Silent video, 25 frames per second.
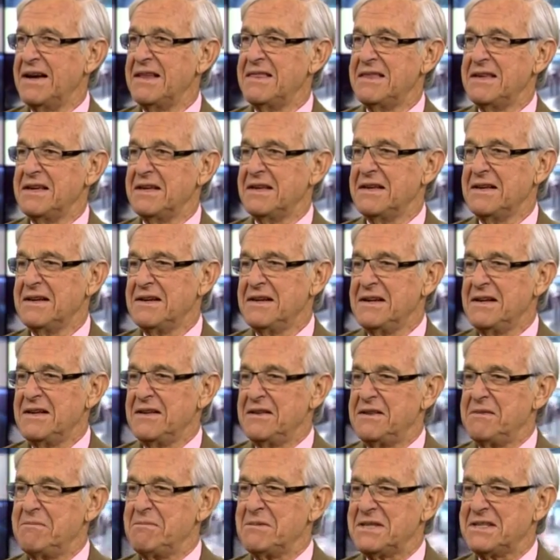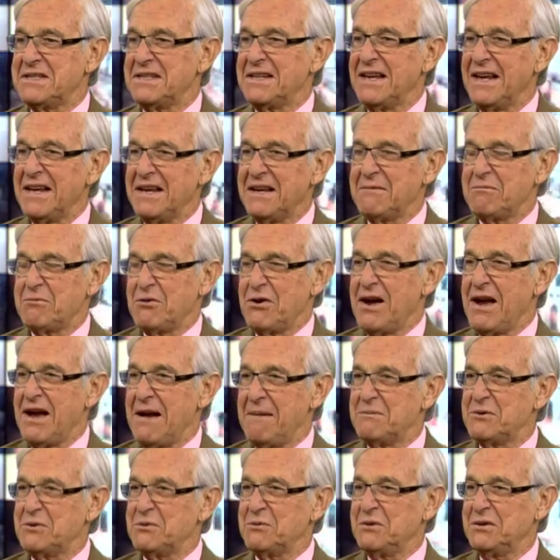I think the mistake
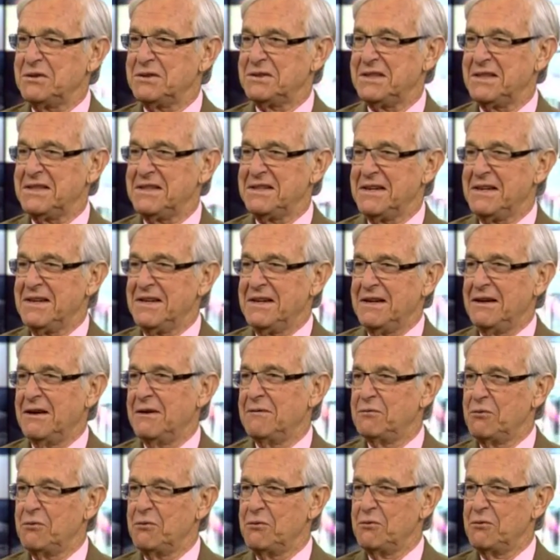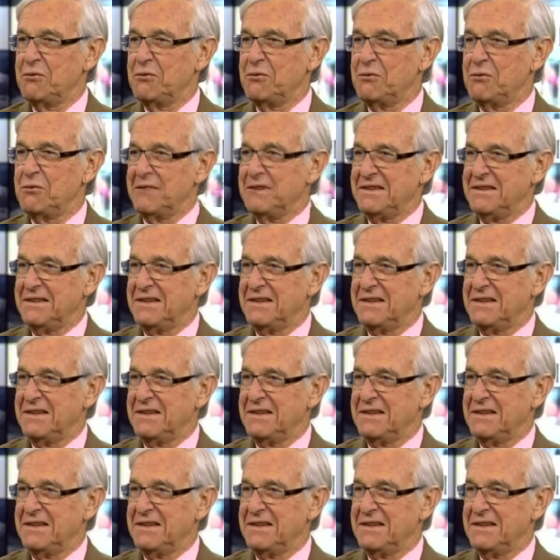perhaps was that of all the